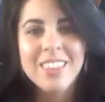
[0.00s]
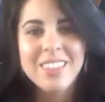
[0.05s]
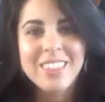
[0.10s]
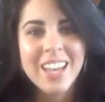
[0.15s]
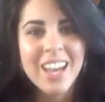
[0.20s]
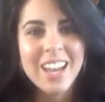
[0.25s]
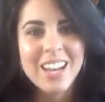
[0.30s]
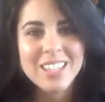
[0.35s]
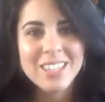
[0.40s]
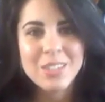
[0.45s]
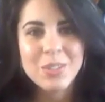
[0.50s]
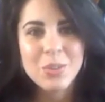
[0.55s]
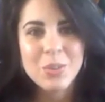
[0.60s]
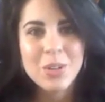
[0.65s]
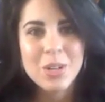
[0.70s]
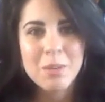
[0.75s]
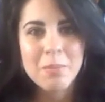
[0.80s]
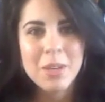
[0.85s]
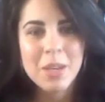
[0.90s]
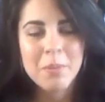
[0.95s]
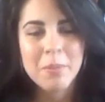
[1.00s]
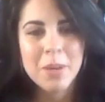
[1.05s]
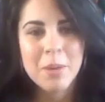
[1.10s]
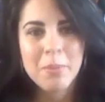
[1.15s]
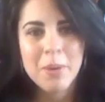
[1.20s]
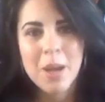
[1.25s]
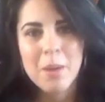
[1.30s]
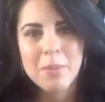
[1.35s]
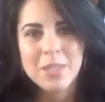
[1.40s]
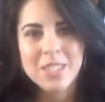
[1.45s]
that isn't going to make me a
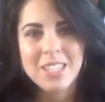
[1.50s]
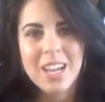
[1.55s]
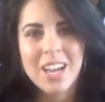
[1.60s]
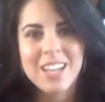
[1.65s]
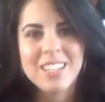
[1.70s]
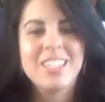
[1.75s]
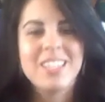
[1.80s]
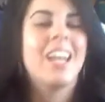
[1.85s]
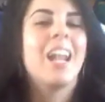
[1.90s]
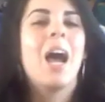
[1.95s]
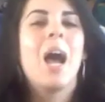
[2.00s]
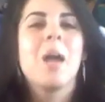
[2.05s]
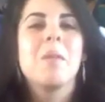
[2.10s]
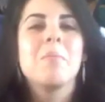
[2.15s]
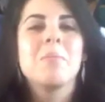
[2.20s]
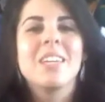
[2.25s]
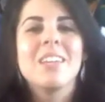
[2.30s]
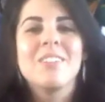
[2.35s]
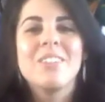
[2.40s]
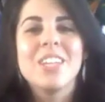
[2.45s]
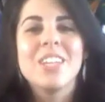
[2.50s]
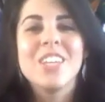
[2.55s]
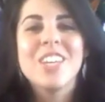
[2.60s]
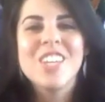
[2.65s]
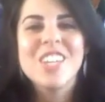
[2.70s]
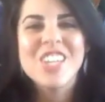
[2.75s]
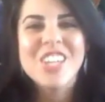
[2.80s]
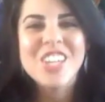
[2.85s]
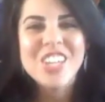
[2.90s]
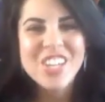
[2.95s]
pompous ass, and I'm giving
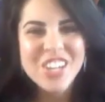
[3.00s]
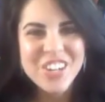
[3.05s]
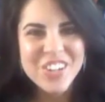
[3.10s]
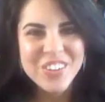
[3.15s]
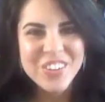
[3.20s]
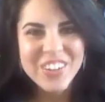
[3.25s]
you